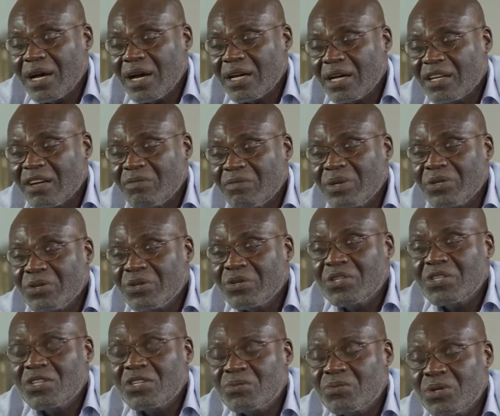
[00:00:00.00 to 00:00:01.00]
And I've been
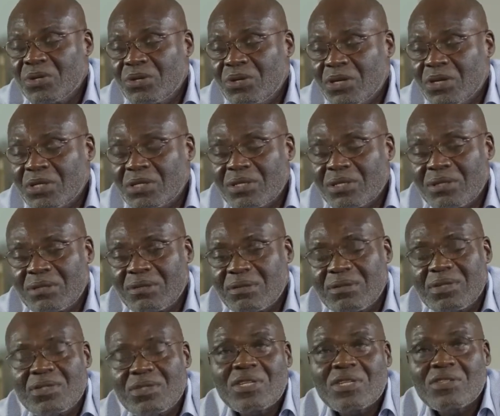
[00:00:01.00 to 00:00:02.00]
using this product
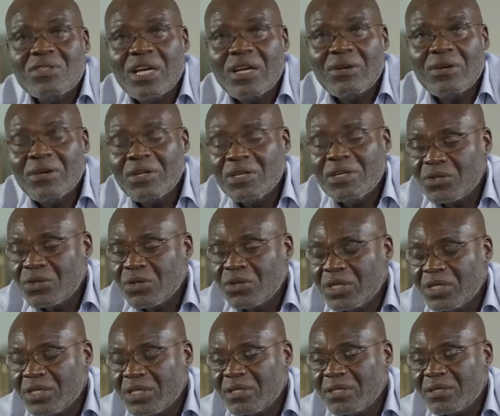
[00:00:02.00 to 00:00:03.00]
since I got into
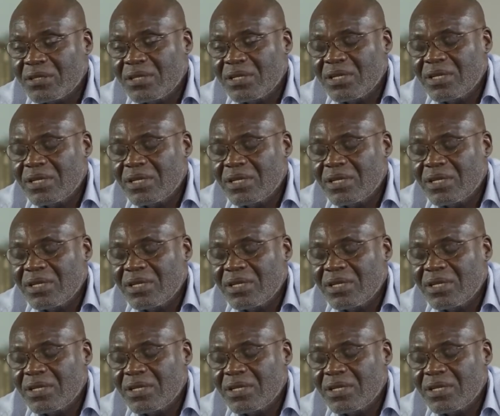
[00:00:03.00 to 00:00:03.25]
it.